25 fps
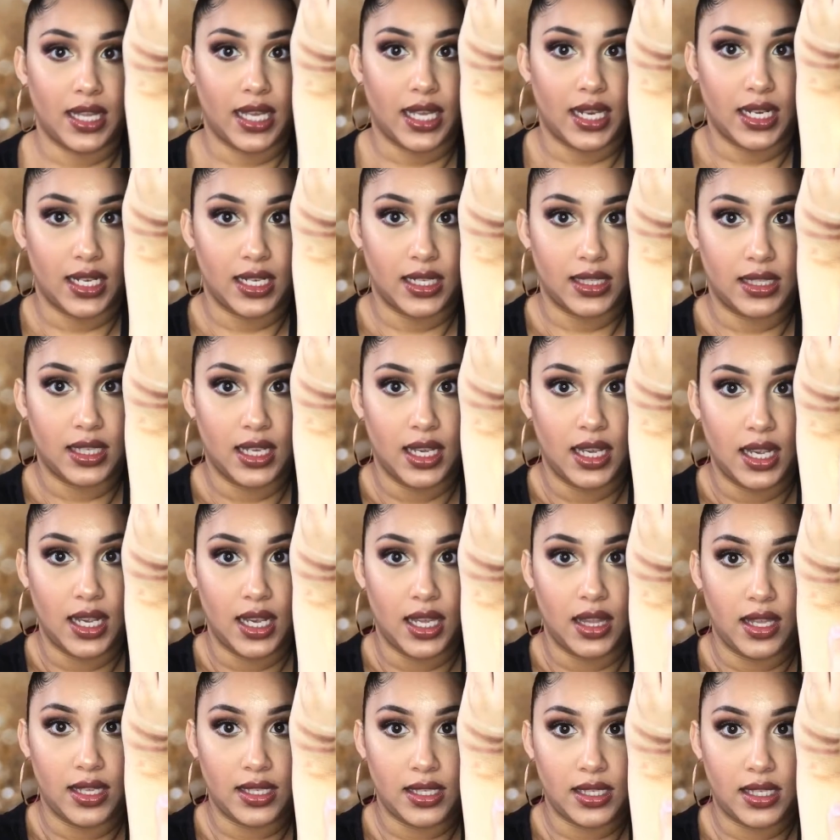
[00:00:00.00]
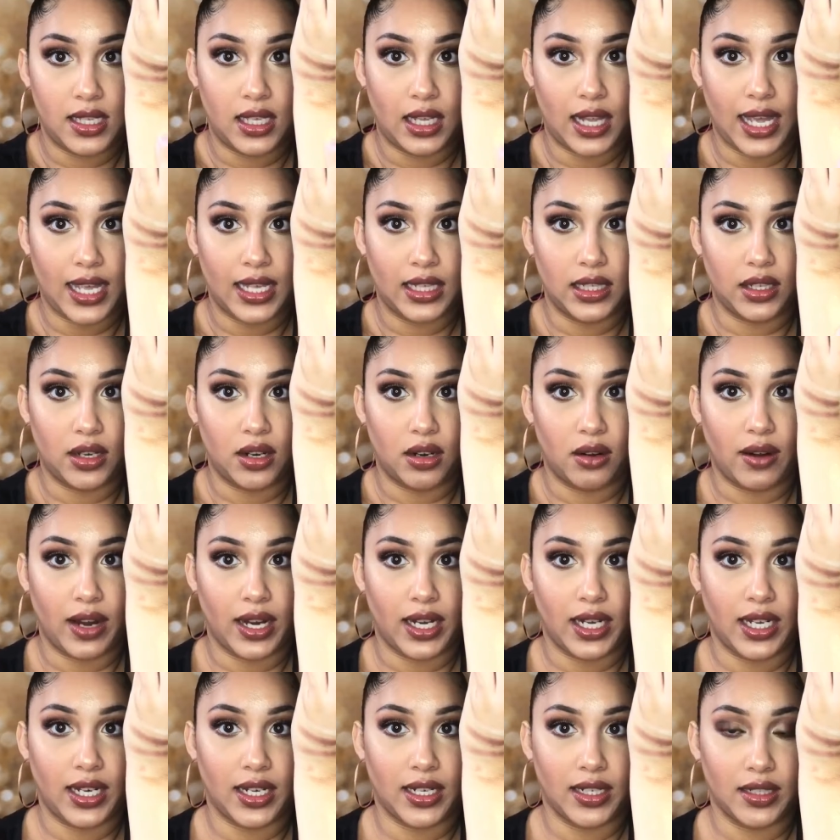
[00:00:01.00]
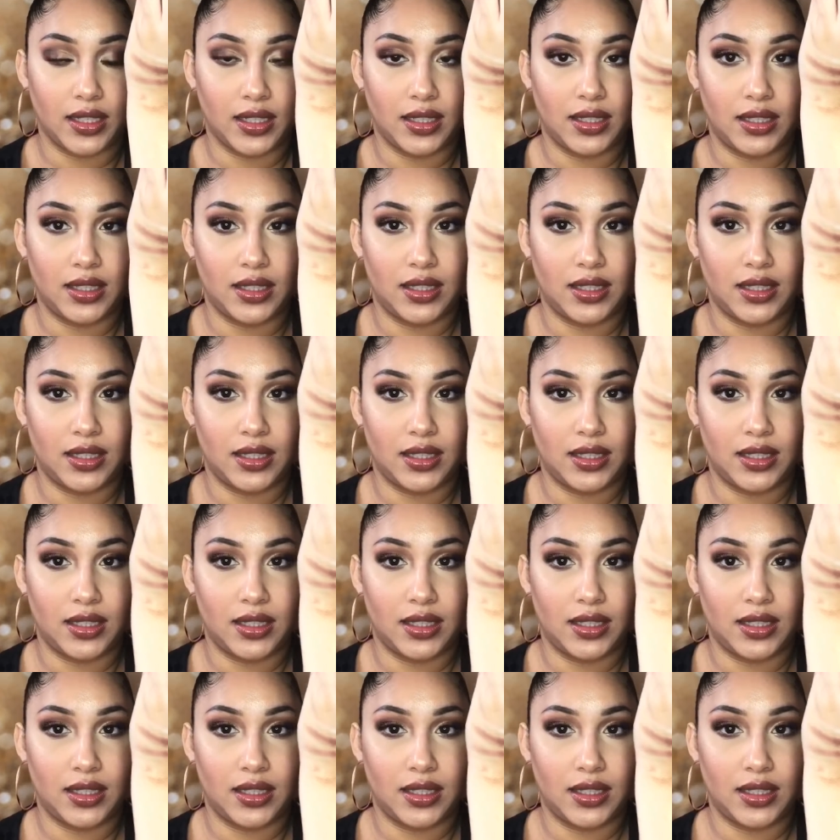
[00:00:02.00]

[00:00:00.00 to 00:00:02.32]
that is. This is the light glitter right here.